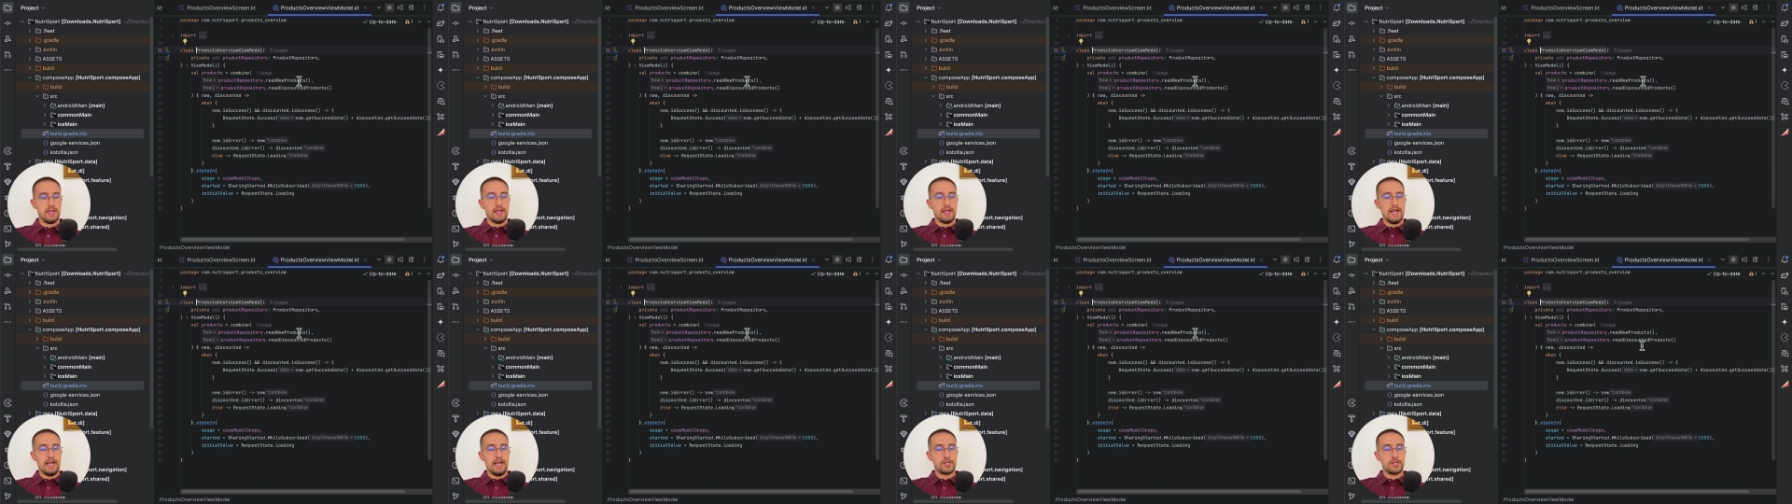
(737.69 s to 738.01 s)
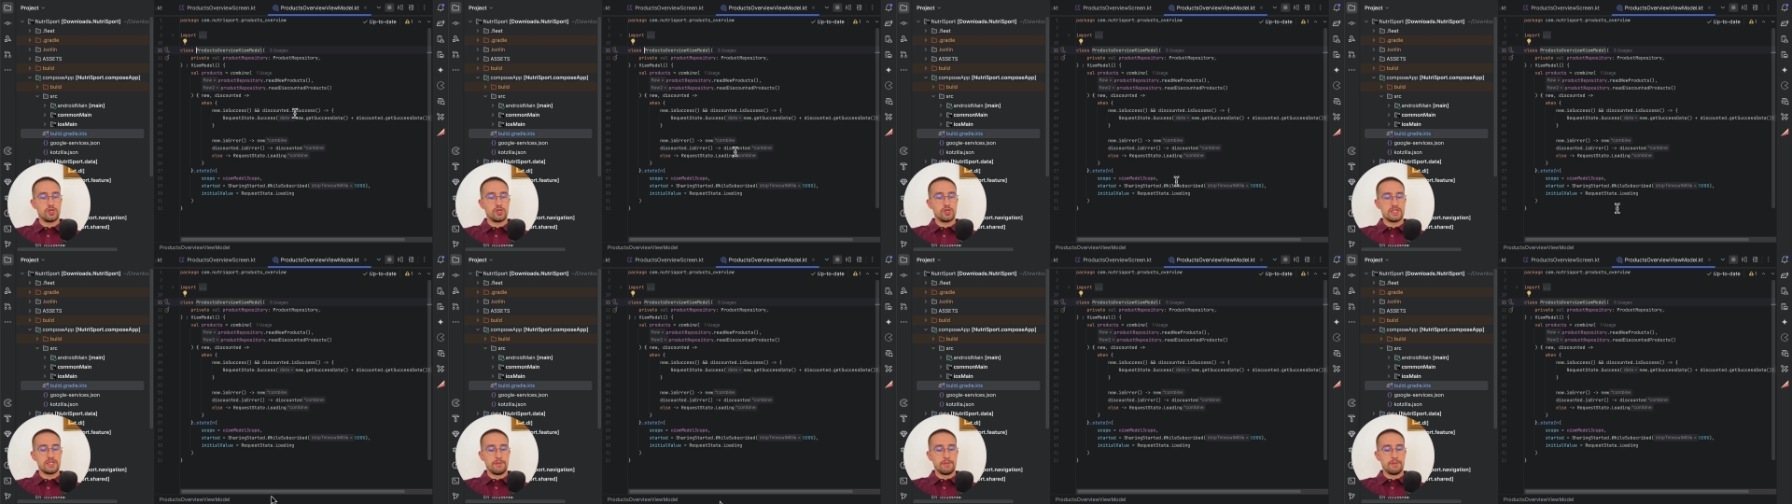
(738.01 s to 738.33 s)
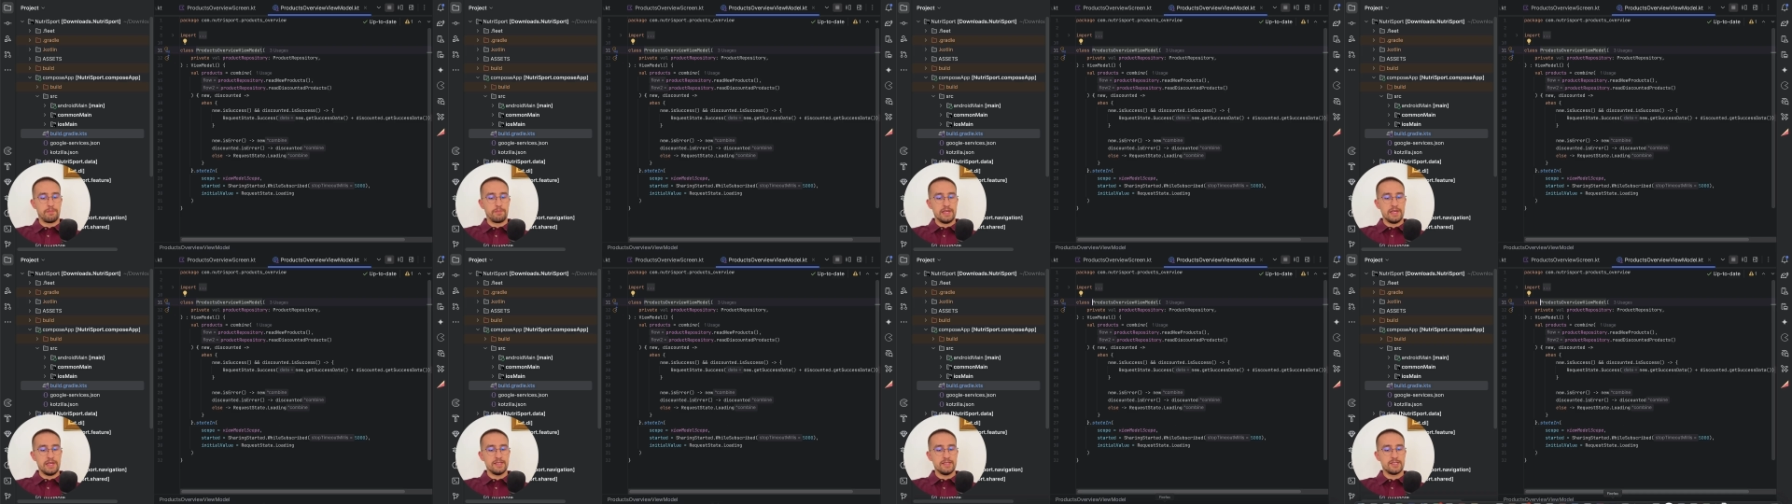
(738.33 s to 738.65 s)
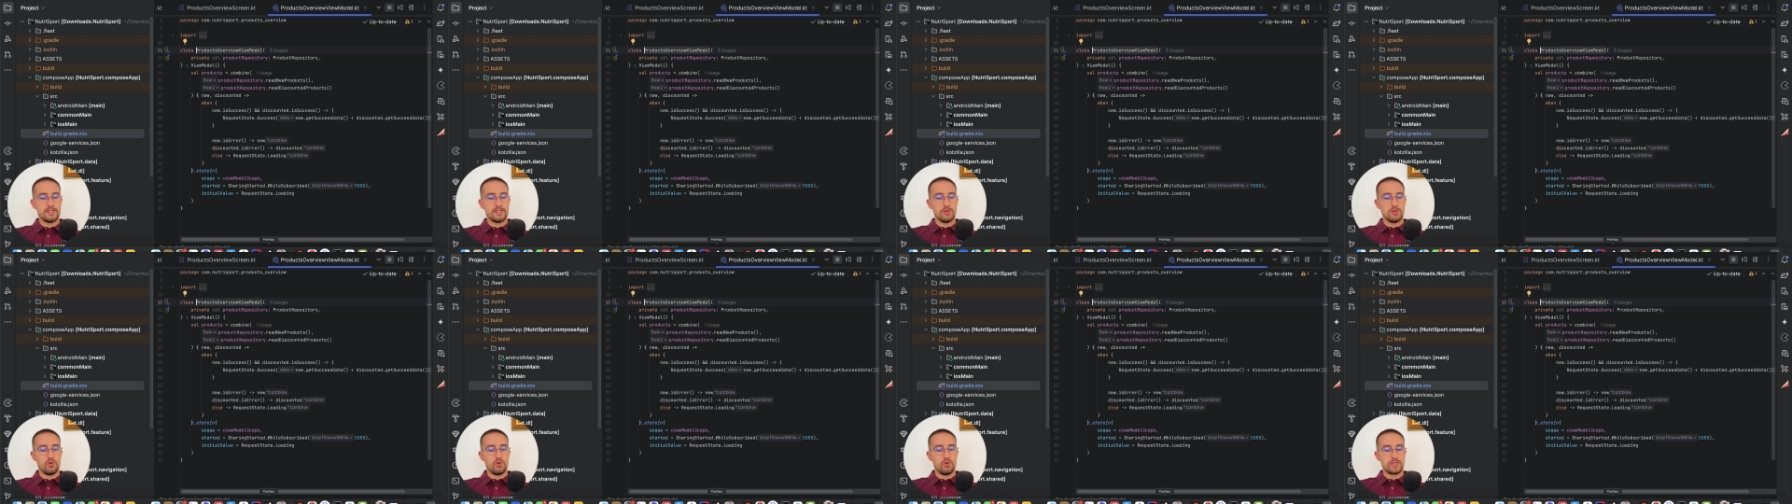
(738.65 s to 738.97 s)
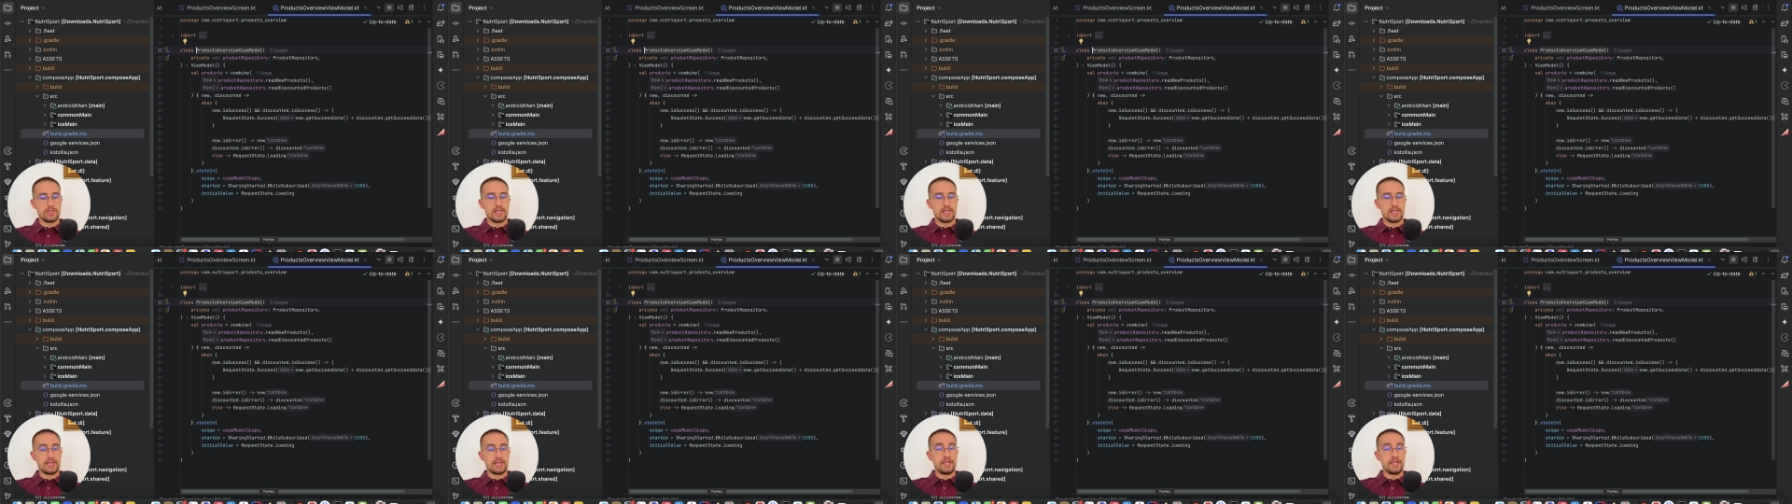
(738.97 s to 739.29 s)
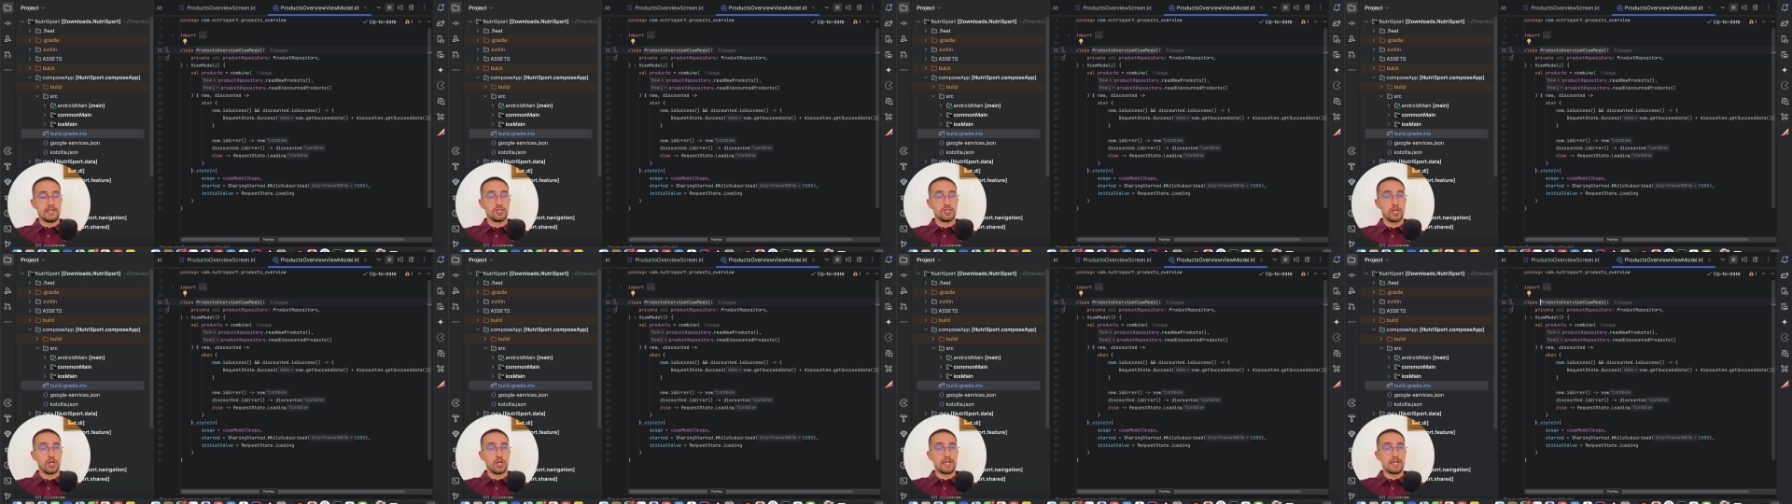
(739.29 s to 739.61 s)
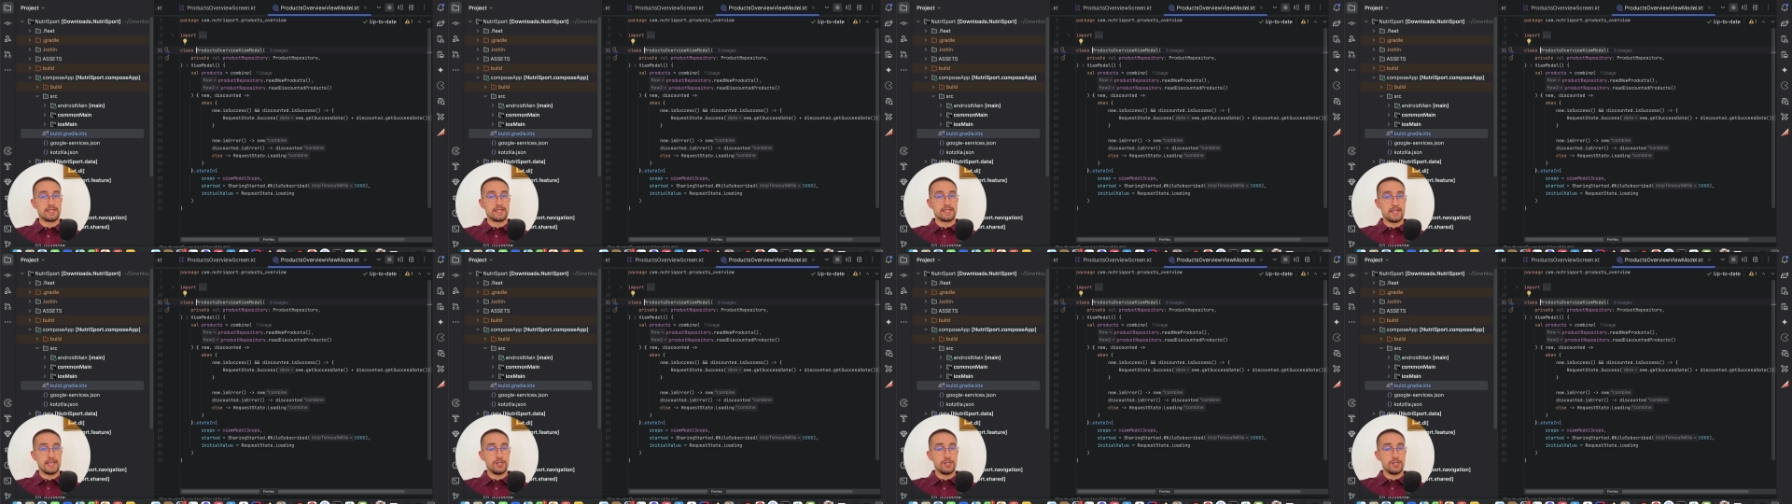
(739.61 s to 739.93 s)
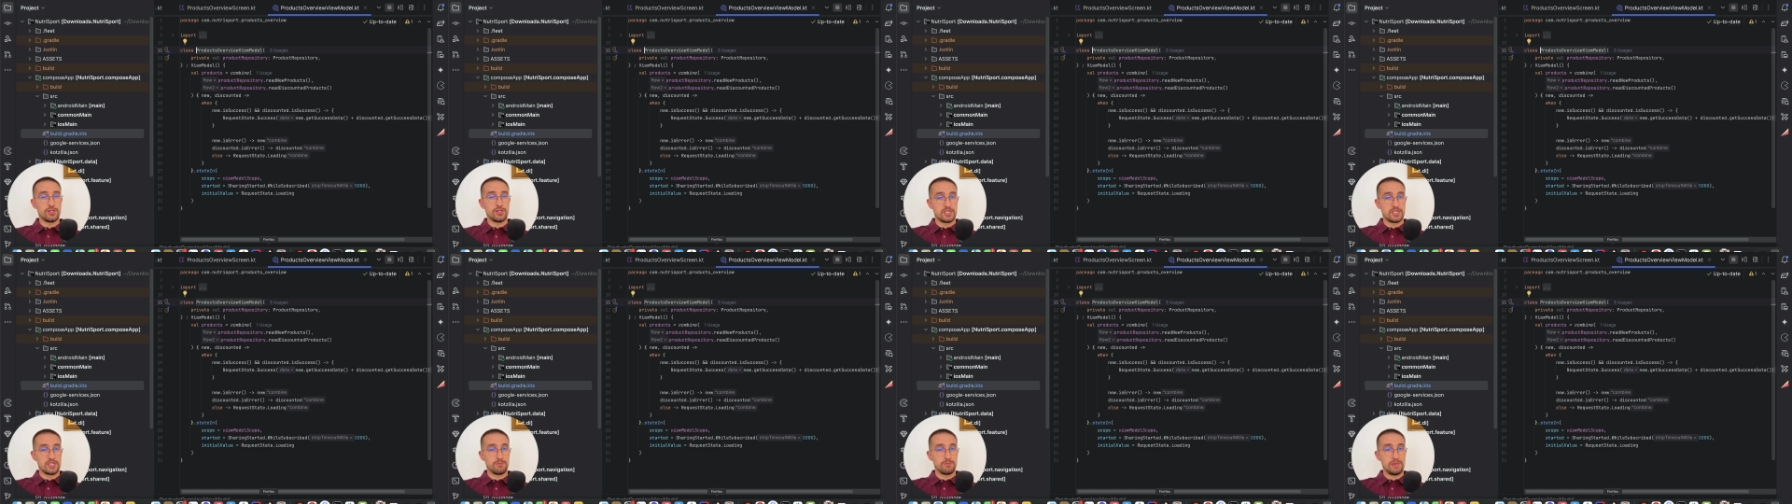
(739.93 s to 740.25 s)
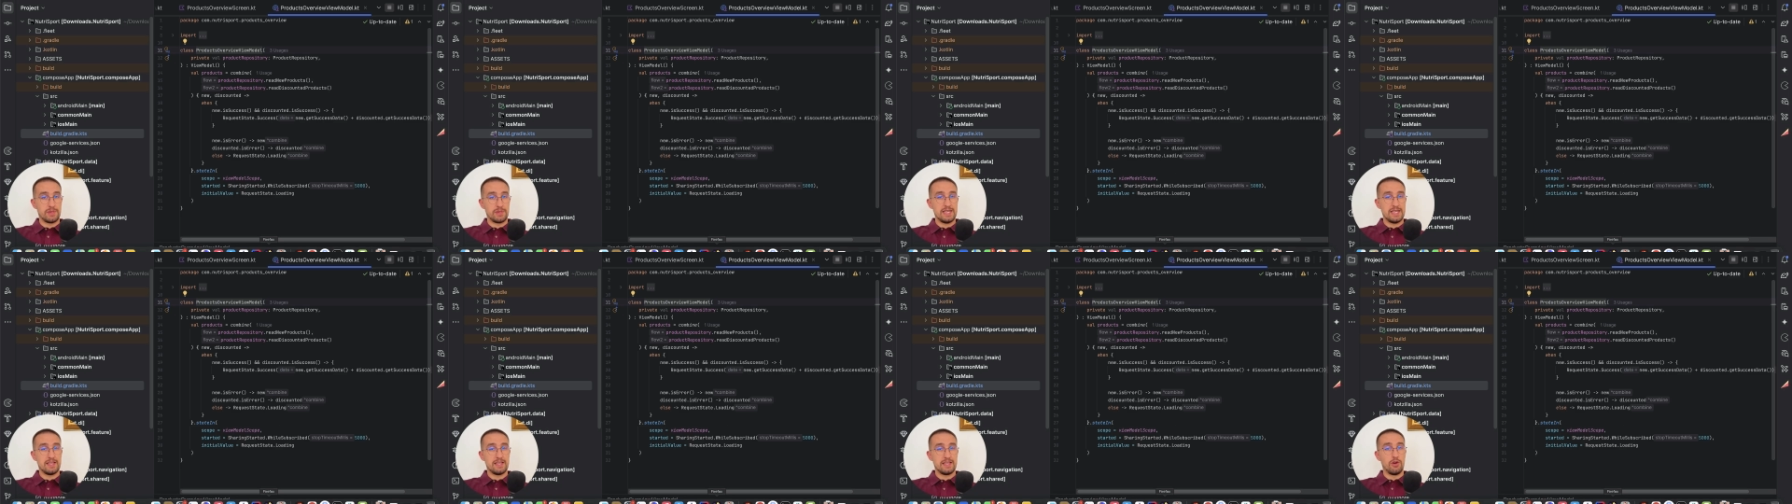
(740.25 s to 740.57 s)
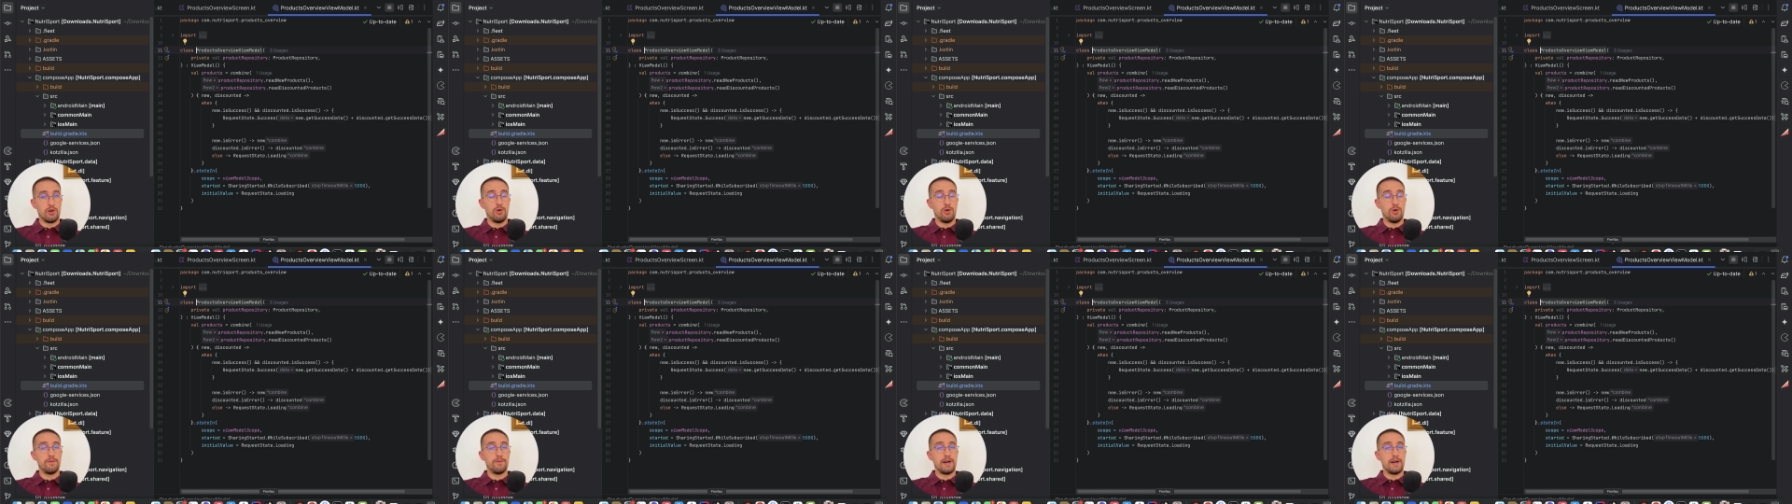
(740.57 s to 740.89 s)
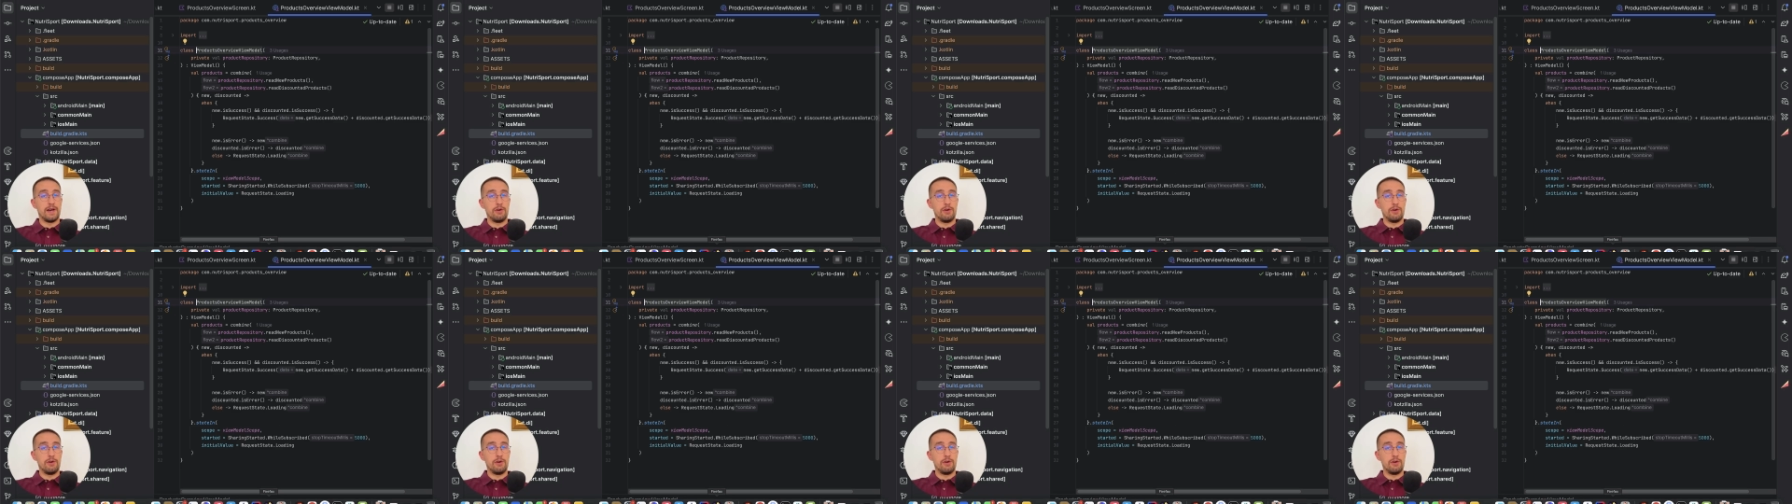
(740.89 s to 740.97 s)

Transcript: actually depends on the initialization speed of